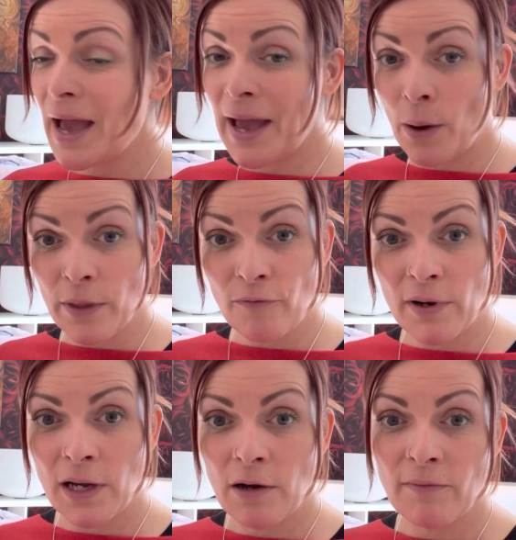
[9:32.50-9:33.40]
out there
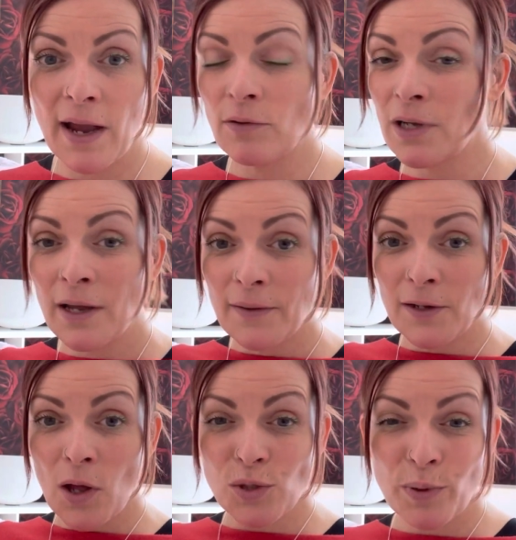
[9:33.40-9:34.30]
running around. The
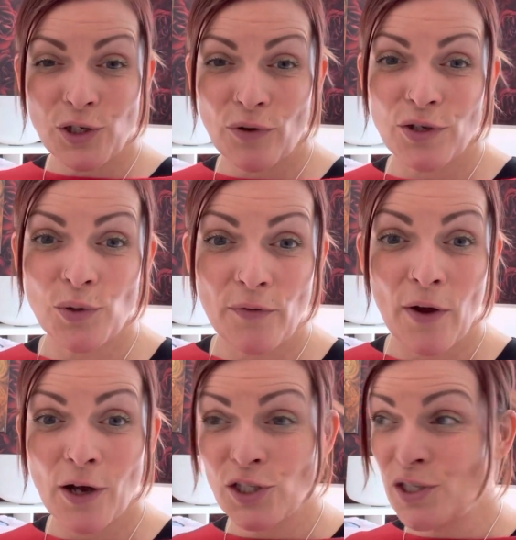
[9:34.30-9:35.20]
last picture I saw of
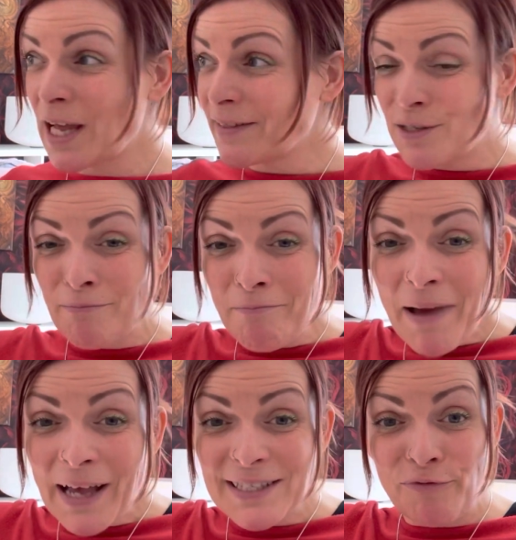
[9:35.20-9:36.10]
her, she had this
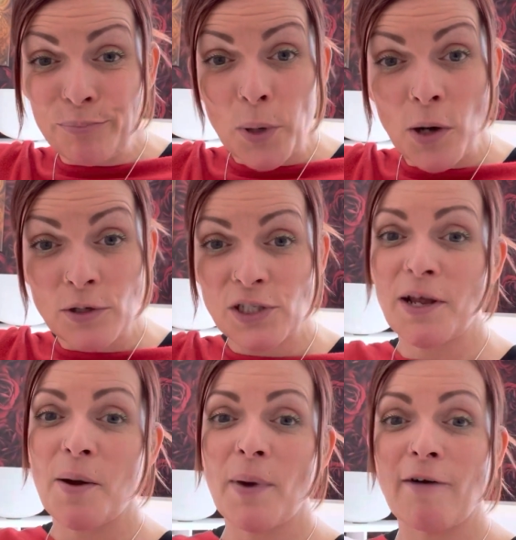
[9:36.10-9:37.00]
massive branch in
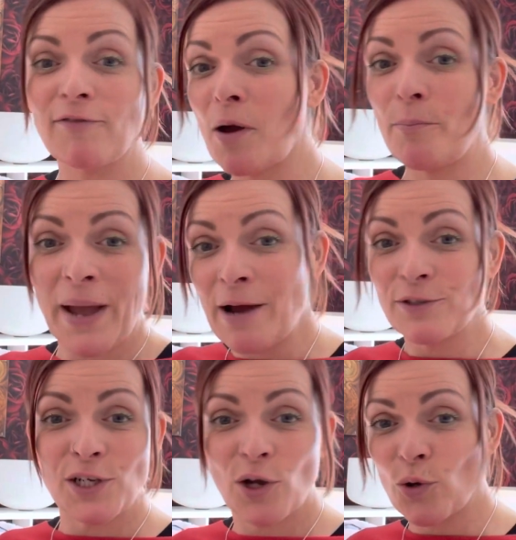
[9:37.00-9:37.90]
her mouth, like
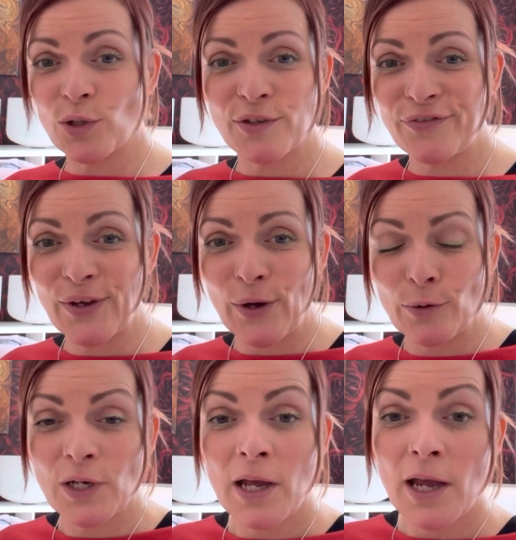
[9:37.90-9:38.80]
bounding across a field,